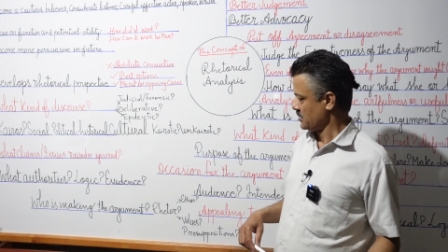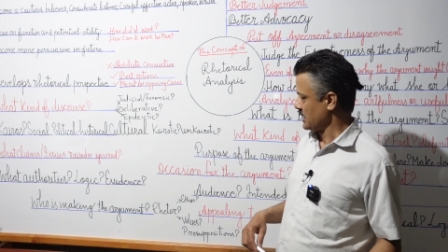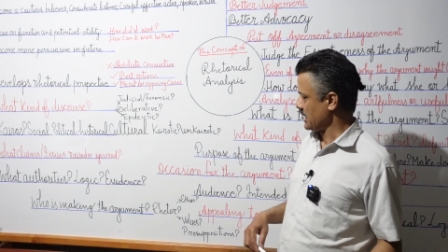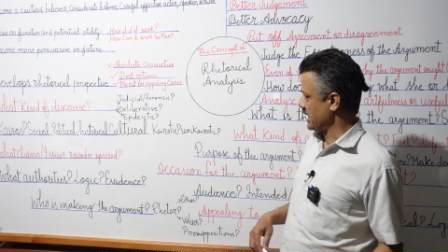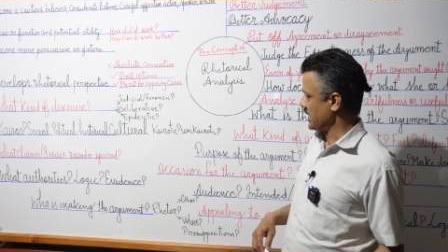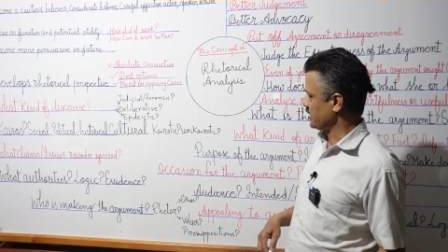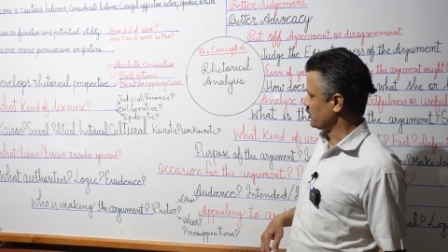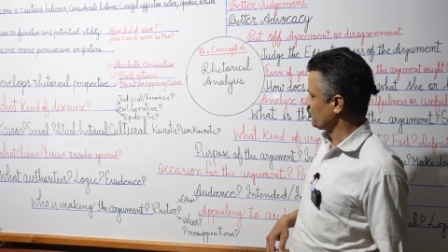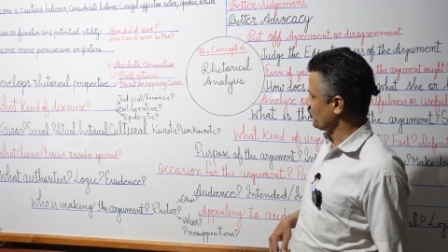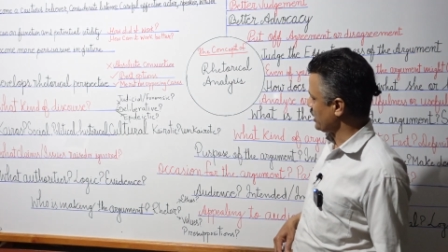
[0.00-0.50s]

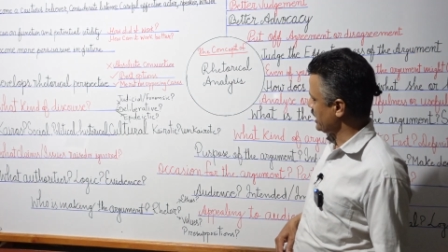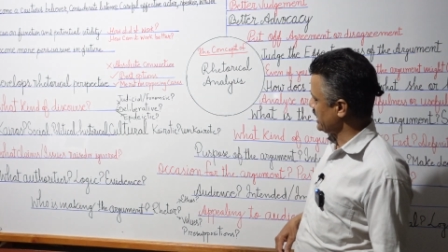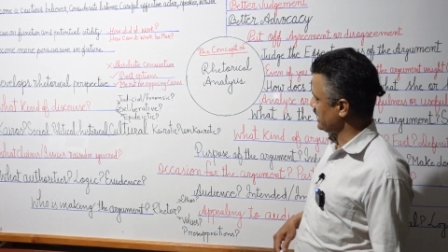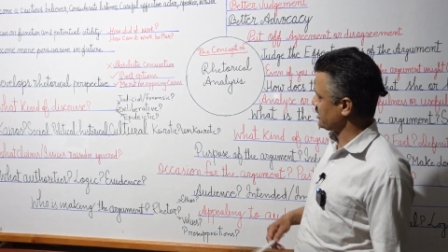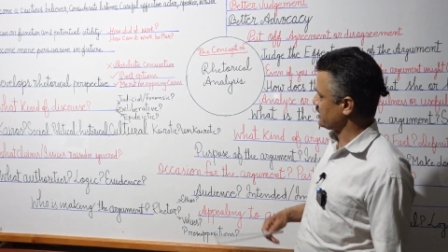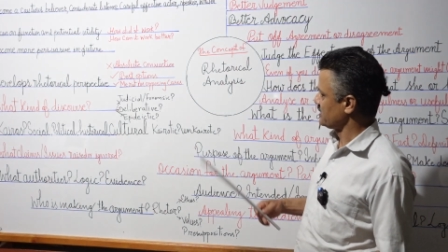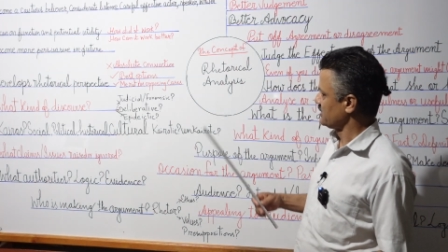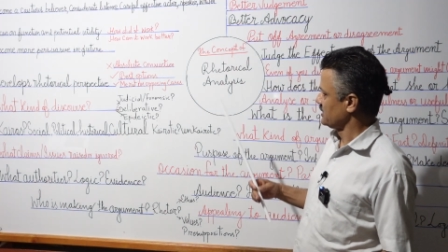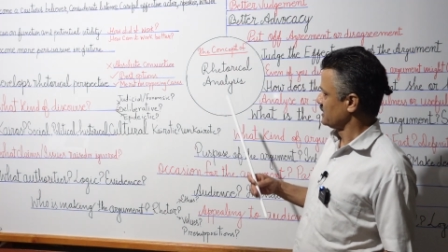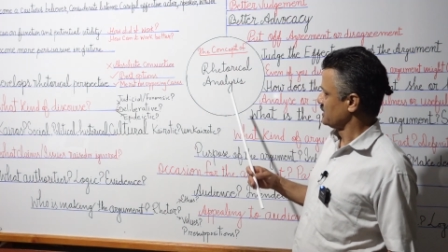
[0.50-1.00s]
And
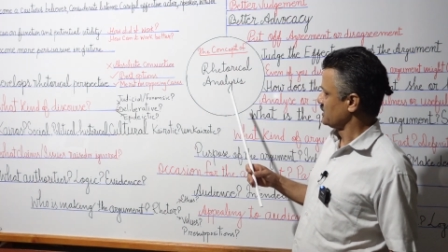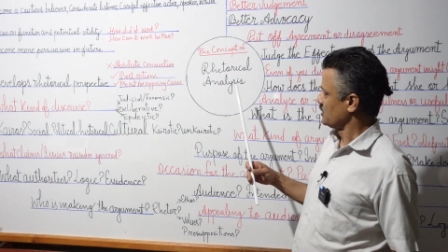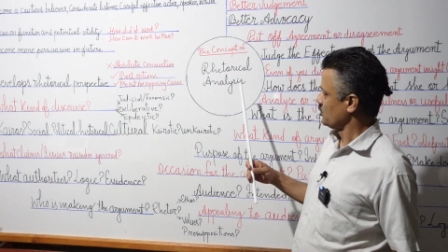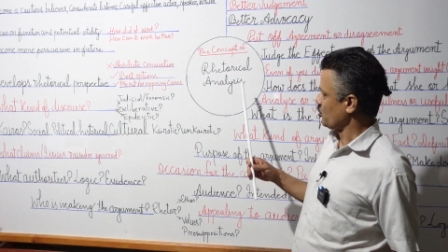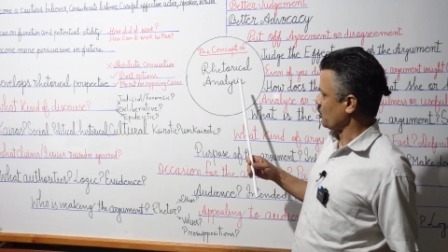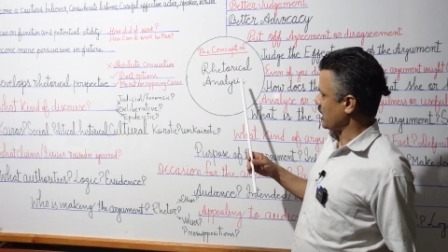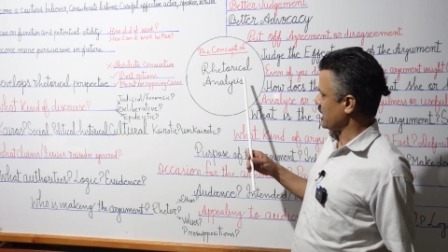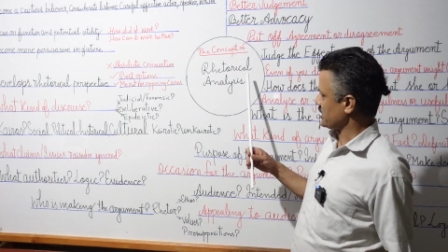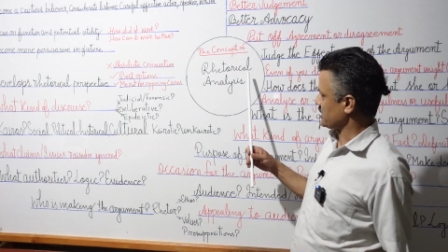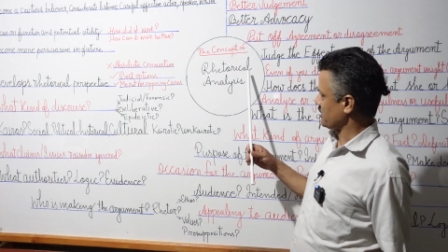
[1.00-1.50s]
when
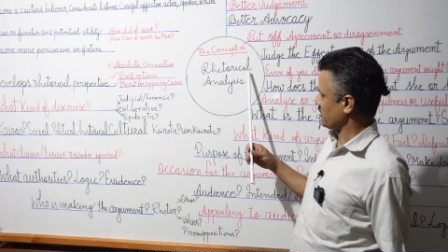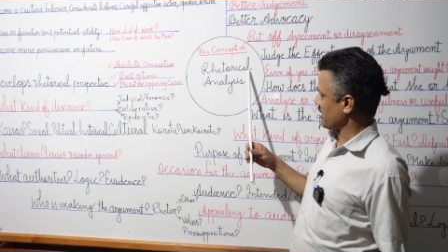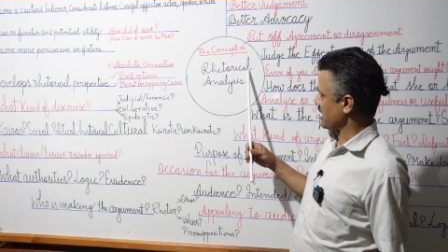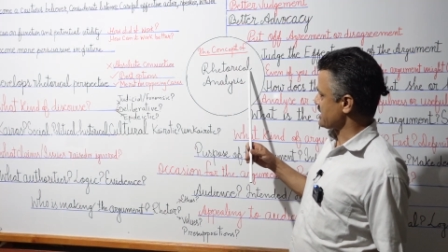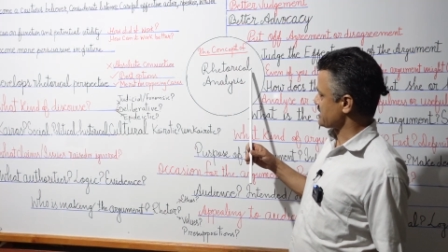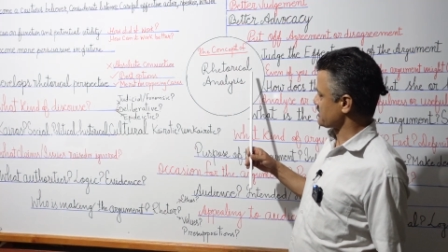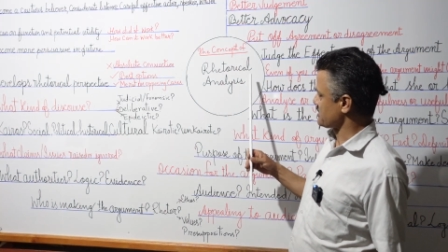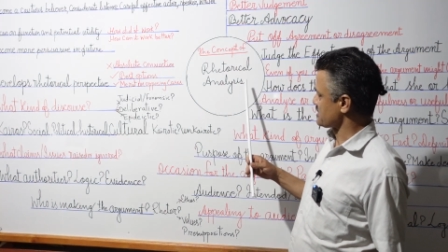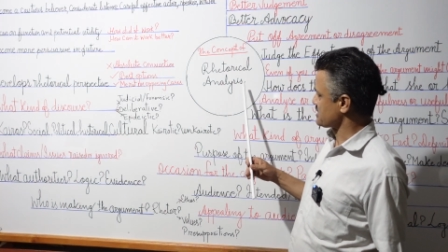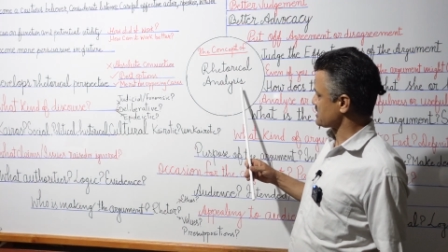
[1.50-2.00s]
what a
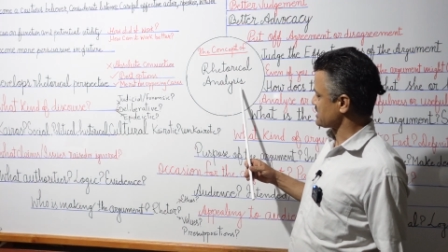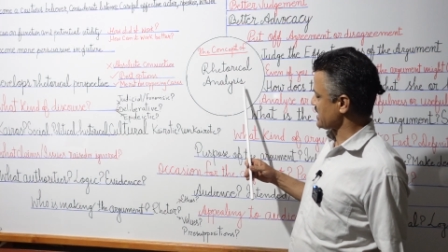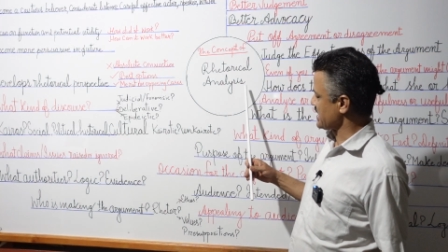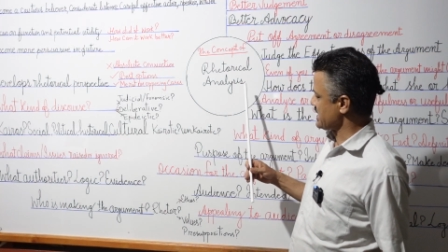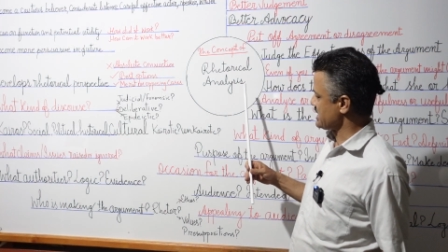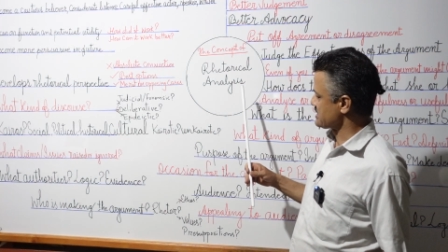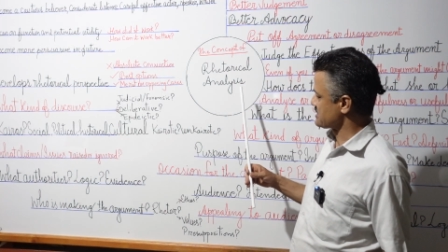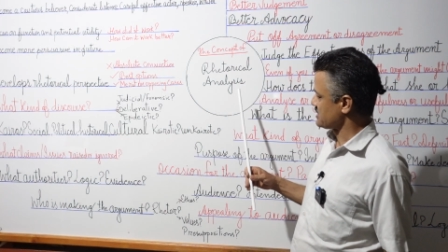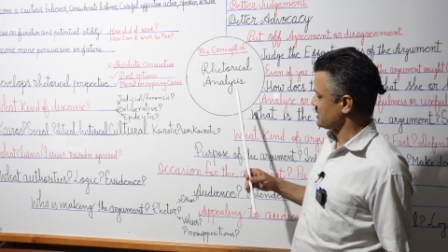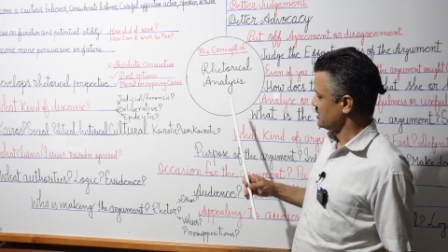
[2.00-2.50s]
writer
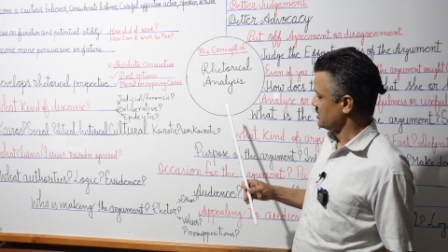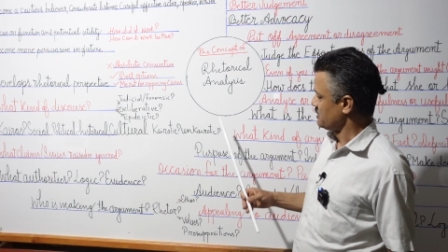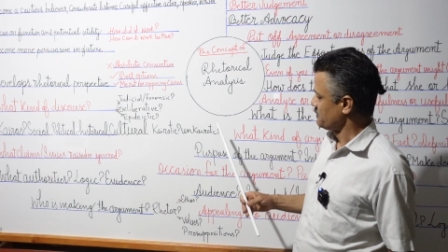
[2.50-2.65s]
says